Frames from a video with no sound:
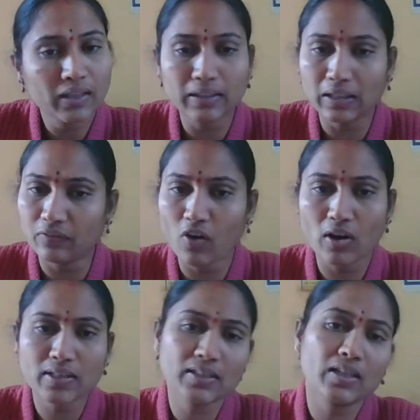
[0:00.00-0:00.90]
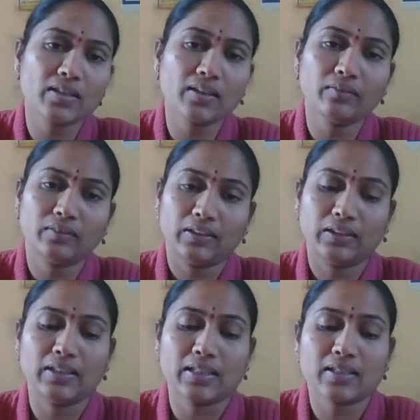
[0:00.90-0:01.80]
Deforestation,
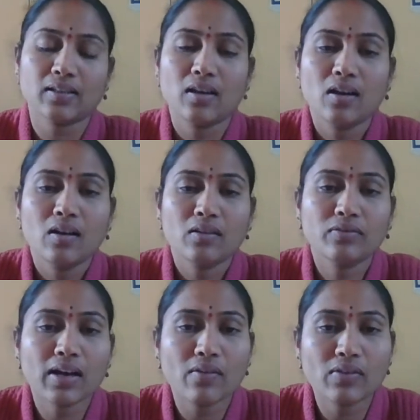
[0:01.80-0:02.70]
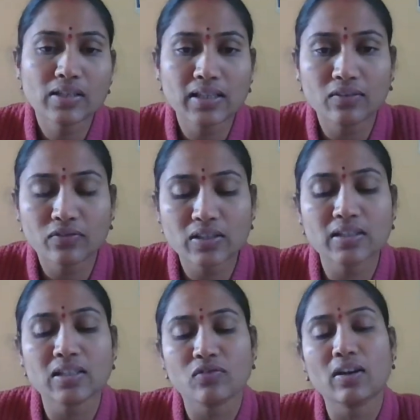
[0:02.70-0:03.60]
yes, for our
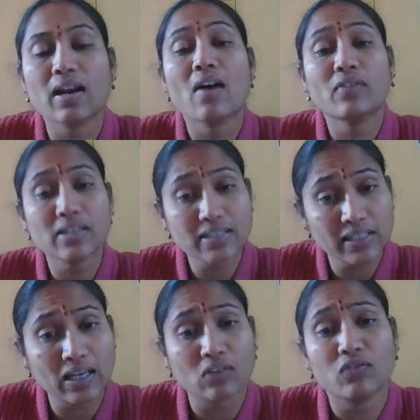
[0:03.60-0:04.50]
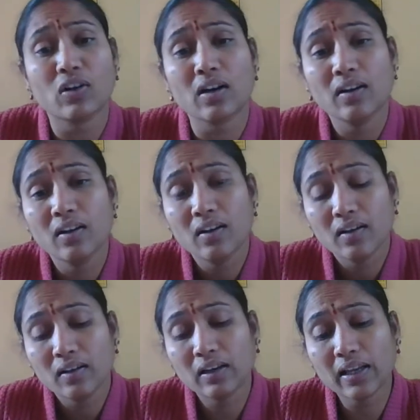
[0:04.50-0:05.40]
selfishness, for our sake, for
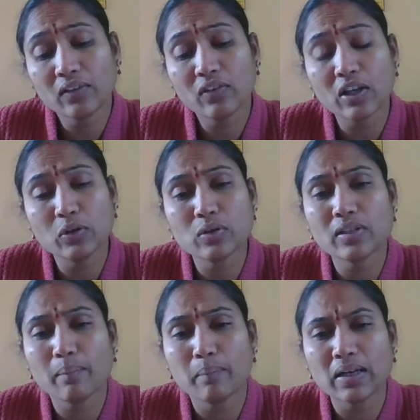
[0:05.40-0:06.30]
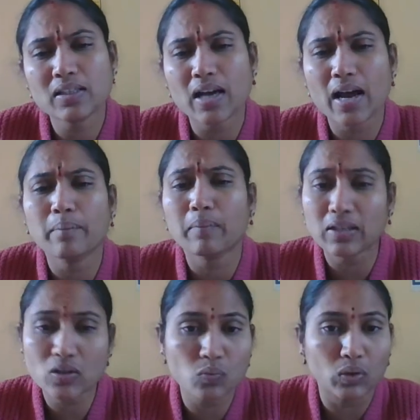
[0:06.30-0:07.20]
like we are using much and
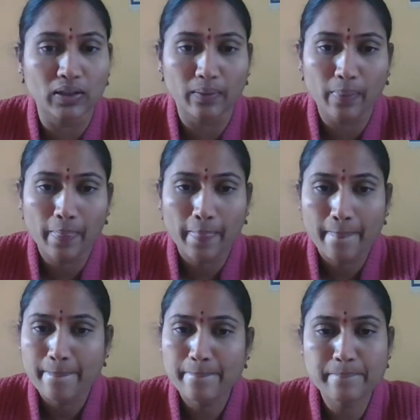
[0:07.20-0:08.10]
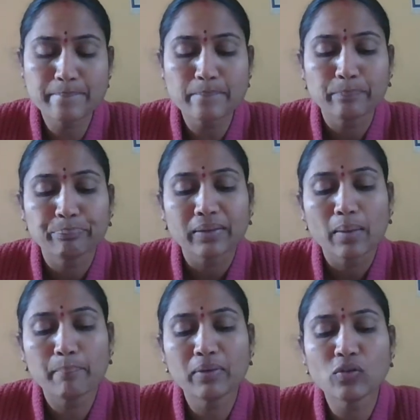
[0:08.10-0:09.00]
much wood. Hmm?
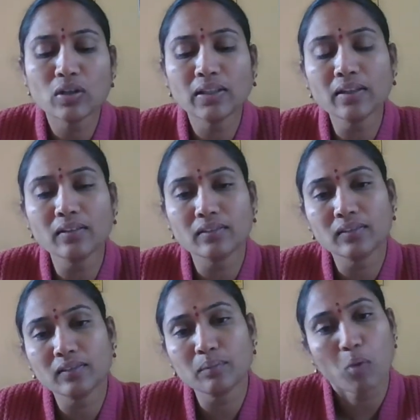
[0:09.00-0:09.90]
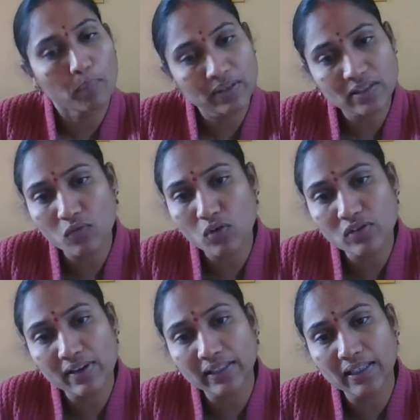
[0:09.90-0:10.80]
Before that, population was
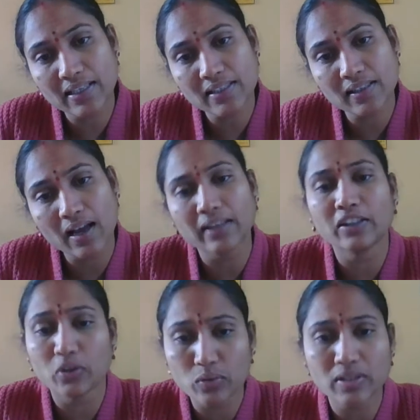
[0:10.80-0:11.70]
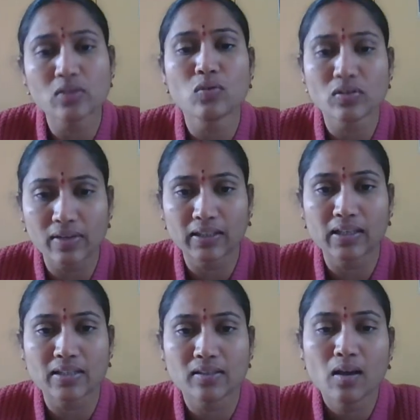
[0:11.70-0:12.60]
very less and the usage was very
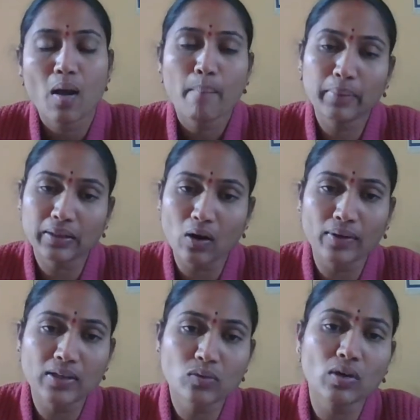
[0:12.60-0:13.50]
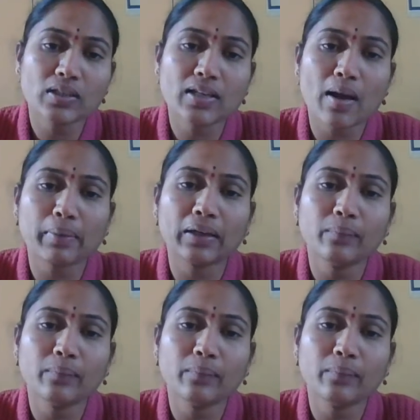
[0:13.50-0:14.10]
less. But nowadays, what is happening?